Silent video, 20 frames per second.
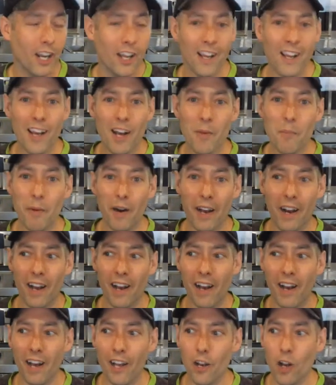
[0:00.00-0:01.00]
No
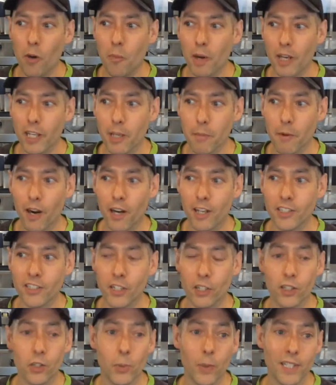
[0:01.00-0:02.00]
monkey bars, no
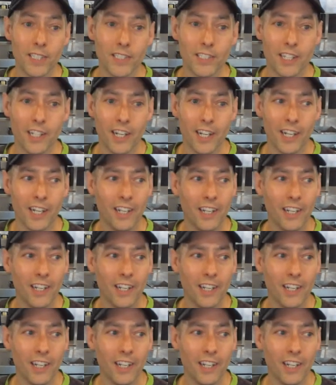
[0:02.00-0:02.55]
twister.